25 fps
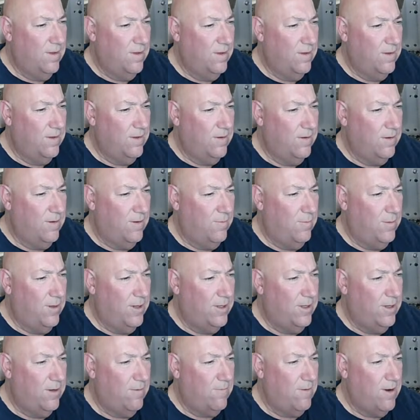So we've got
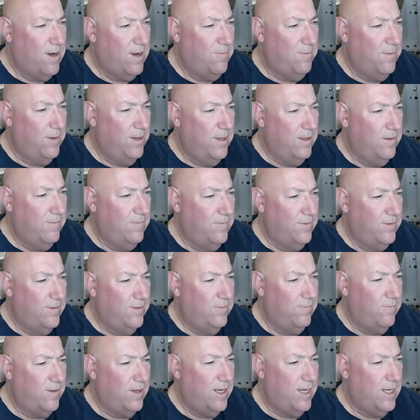plenty of RAM left.
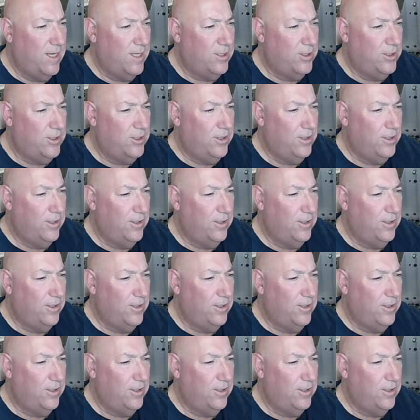Flash.